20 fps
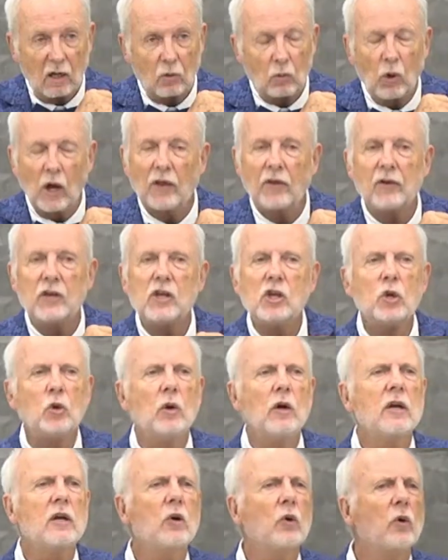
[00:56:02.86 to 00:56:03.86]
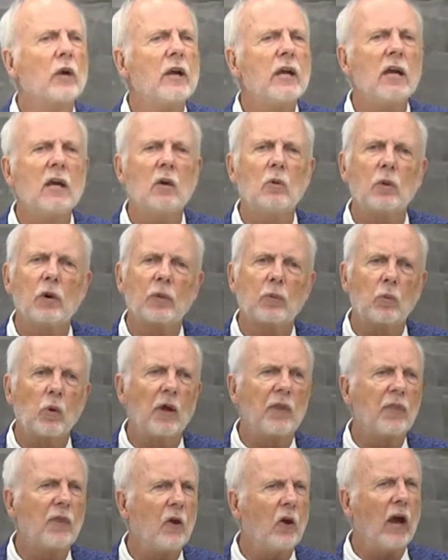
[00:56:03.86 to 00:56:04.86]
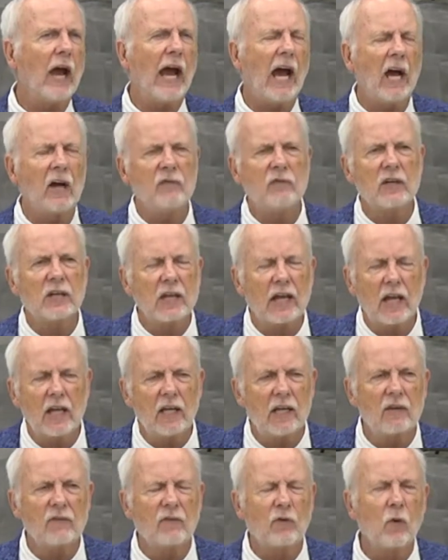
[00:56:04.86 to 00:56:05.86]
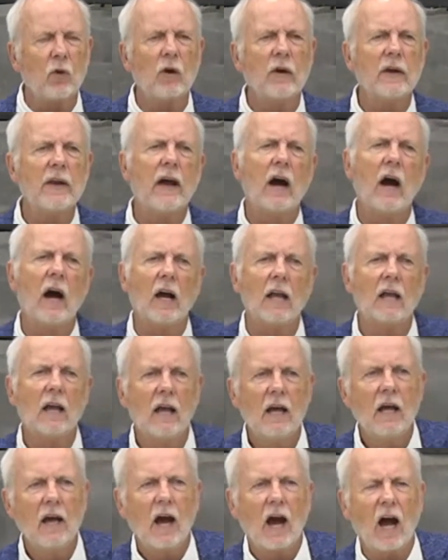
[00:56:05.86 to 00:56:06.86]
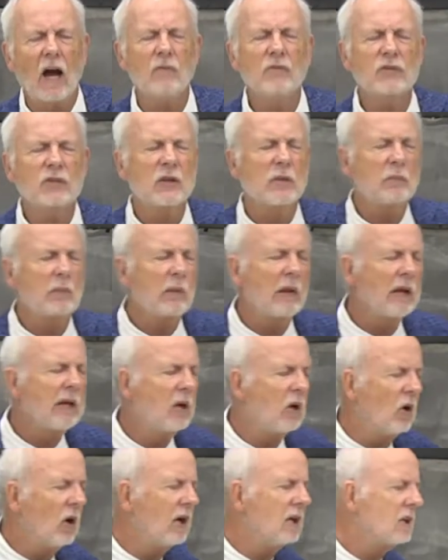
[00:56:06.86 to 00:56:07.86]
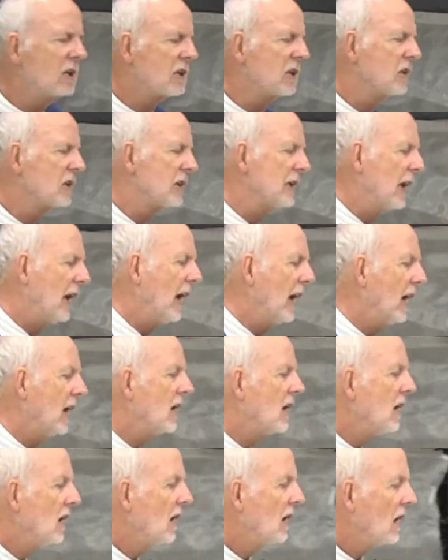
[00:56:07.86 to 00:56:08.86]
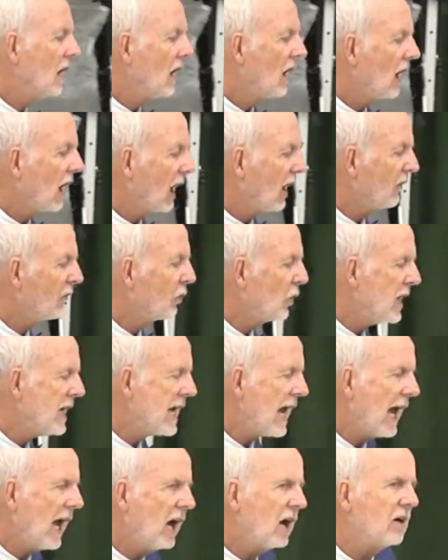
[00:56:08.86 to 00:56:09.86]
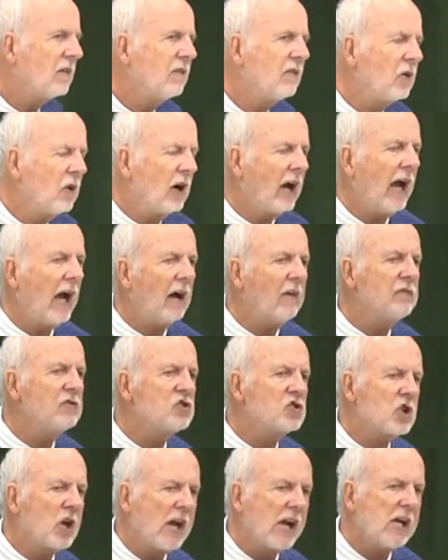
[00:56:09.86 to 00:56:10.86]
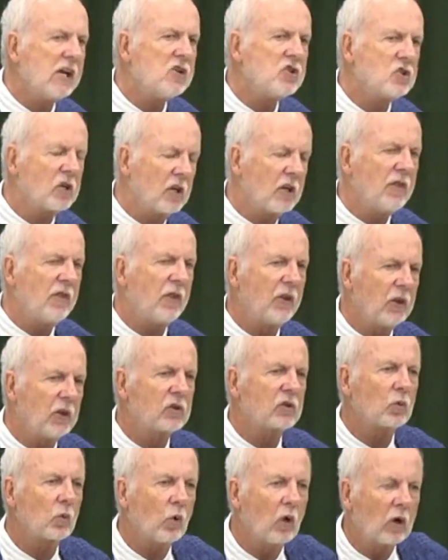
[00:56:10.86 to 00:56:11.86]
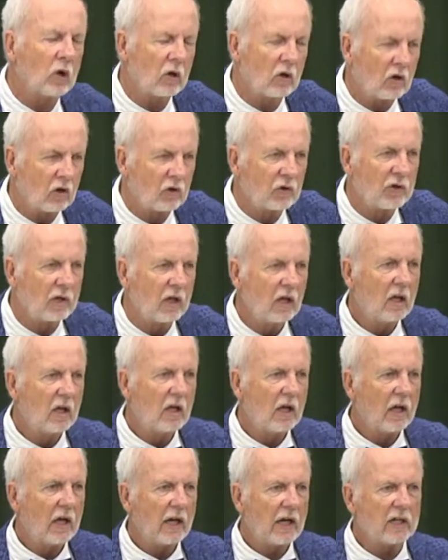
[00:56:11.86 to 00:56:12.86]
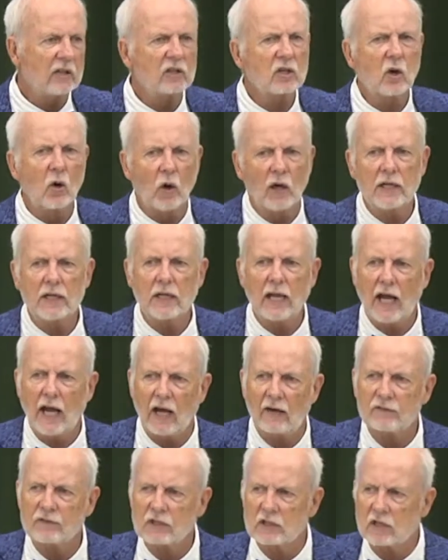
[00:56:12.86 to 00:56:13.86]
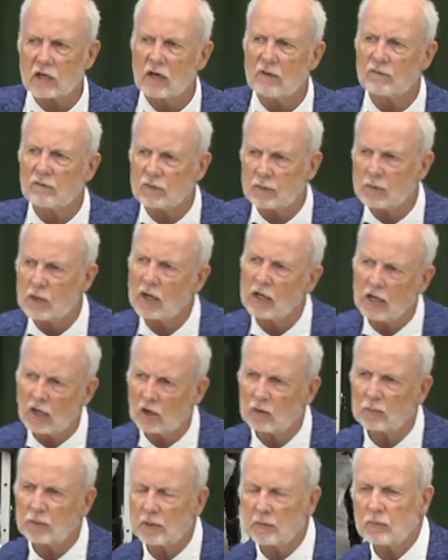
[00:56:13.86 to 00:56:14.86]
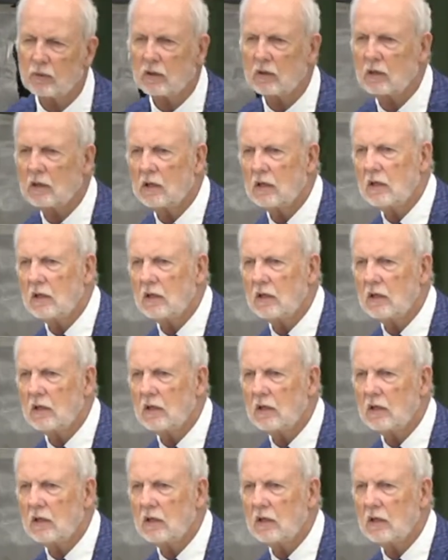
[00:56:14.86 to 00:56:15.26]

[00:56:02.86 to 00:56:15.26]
Whether you agree with what they're advocating for or not, I'm simply going to say, if we ever have change in this world, it's going to have to come from our young people.